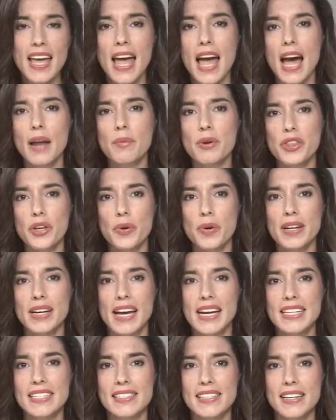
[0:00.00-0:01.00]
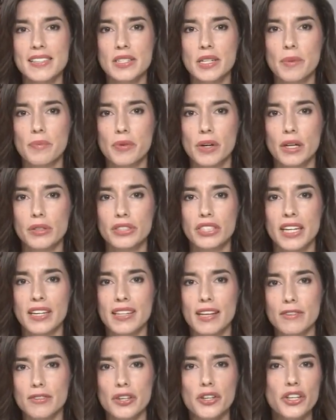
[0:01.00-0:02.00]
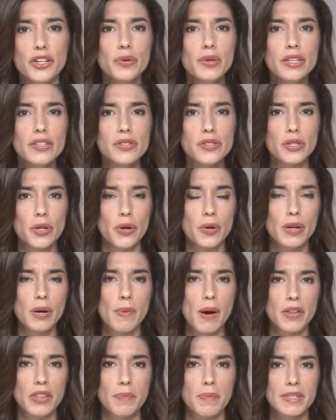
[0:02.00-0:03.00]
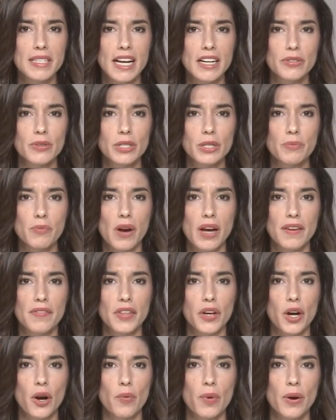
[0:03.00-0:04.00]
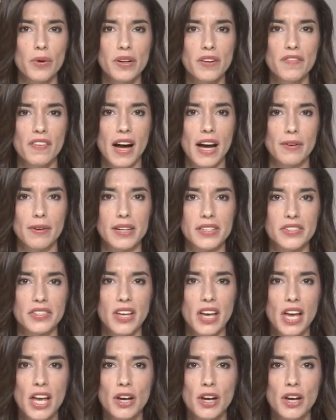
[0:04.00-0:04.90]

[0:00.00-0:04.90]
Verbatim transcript: And with hurricane season approaching, there's a new concern about the potential spread of the coronavirus.